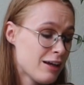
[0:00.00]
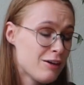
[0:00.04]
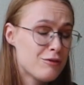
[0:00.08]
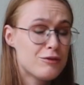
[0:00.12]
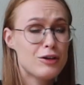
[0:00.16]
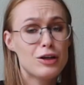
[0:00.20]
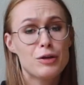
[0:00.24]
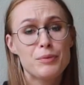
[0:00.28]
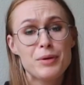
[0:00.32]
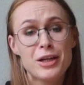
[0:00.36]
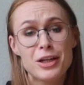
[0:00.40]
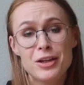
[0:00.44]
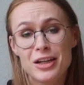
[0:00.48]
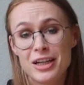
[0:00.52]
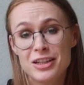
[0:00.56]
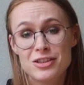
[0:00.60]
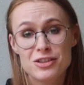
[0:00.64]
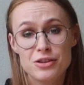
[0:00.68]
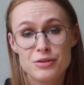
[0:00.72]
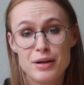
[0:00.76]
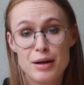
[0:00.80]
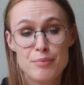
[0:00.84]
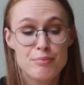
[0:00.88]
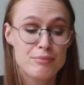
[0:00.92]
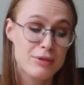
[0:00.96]
Follow me on
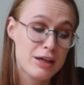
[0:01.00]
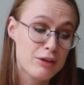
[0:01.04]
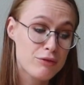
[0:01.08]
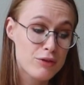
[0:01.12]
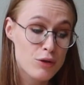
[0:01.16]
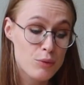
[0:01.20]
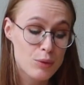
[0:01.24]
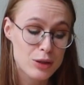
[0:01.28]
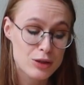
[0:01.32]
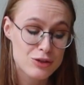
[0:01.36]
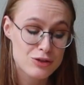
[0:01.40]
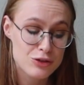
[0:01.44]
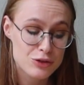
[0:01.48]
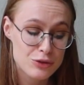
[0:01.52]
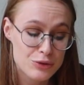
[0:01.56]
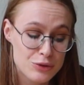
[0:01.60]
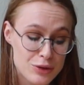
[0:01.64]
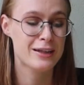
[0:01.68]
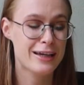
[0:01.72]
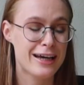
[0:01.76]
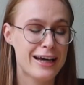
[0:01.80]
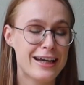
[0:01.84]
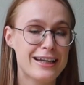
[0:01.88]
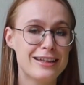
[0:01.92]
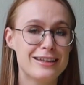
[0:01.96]
Instagram if you want to.
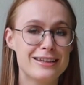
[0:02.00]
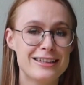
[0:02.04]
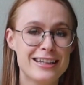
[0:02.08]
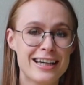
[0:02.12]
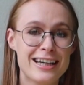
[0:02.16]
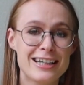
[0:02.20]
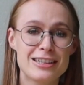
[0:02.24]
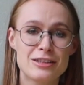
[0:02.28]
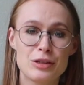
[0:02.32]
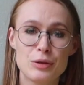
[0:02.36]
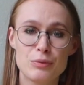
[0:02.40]
And yes,